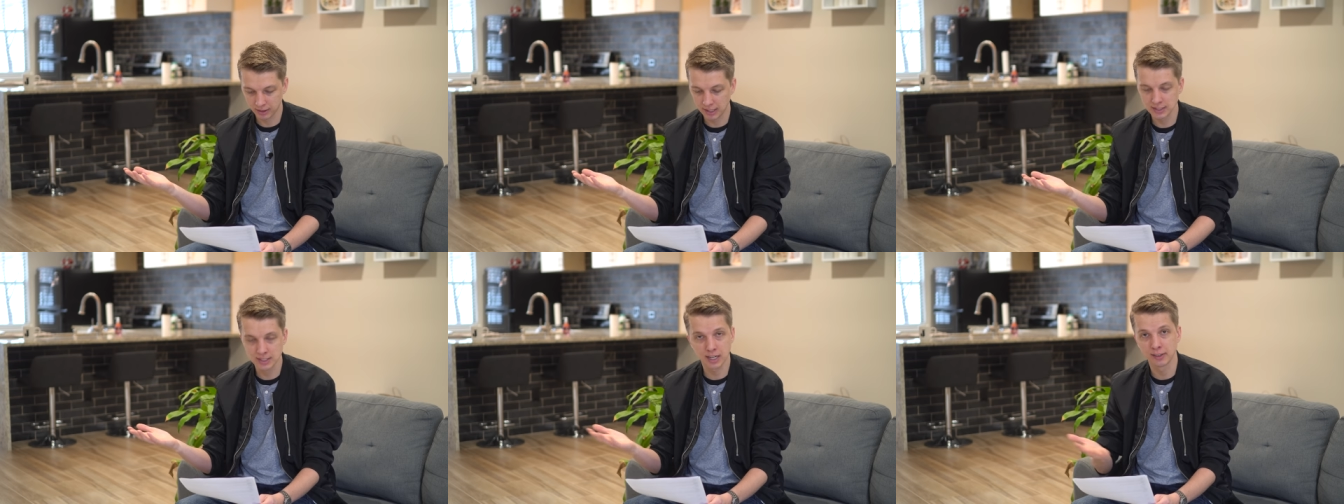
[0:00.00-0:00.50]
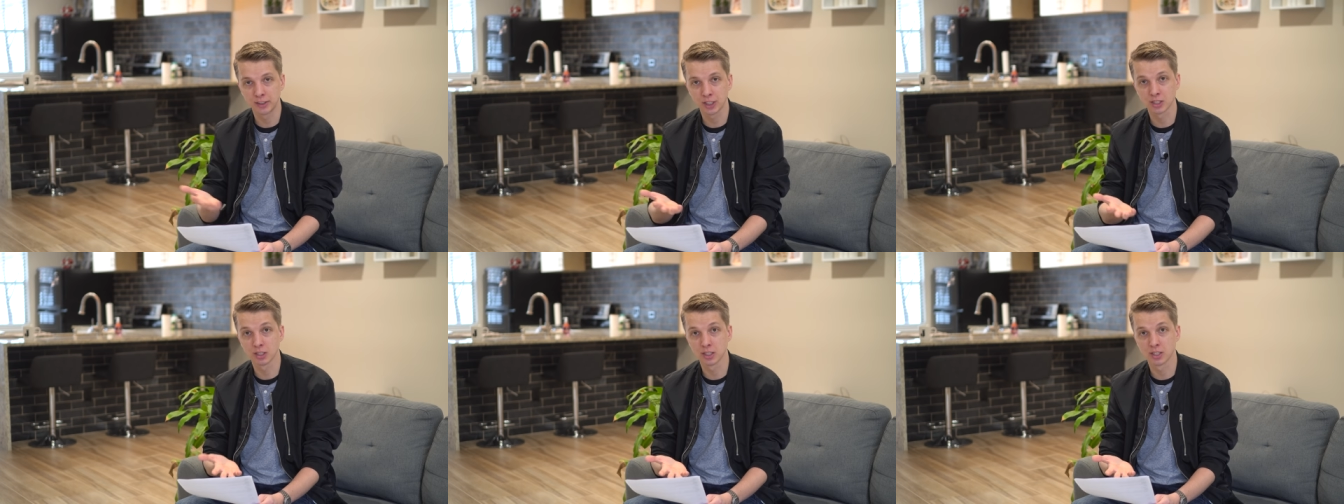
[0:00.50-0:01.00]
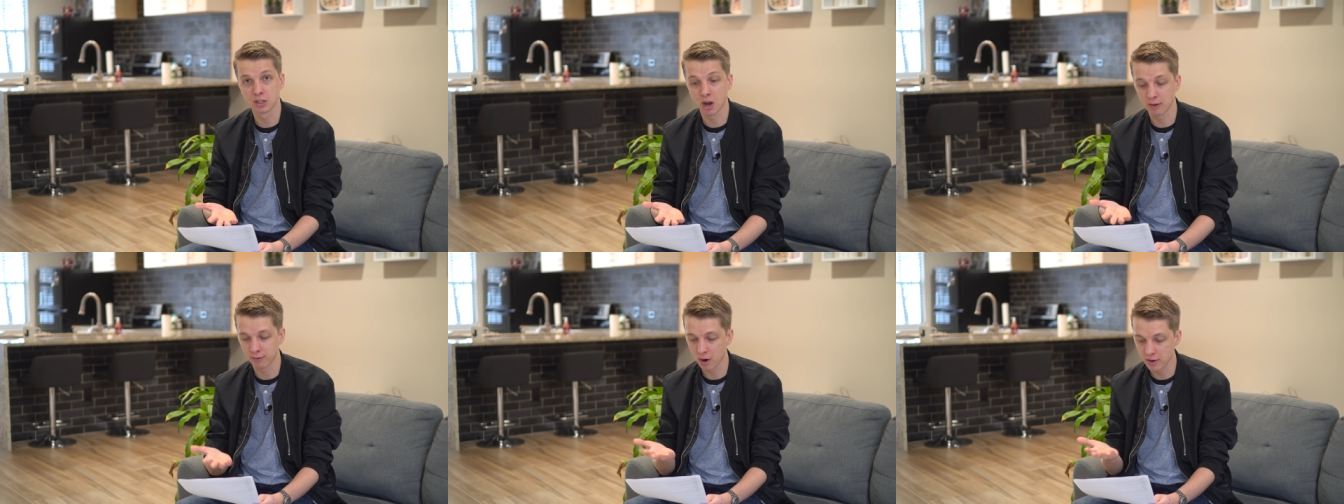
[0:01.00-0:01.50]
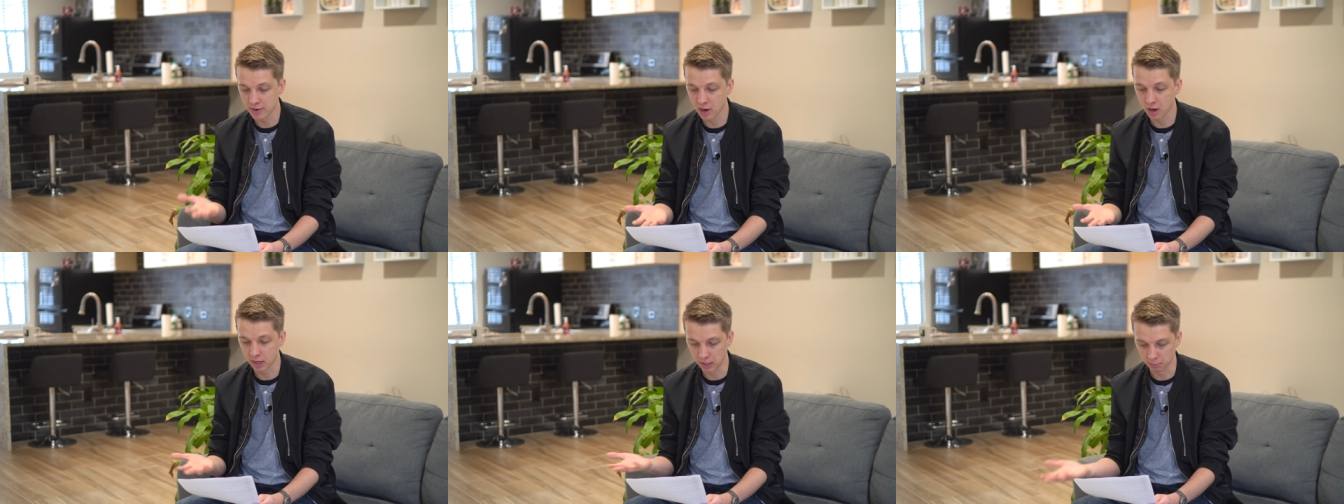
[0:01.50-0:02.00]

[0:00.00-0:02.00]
things that I just listed off are not an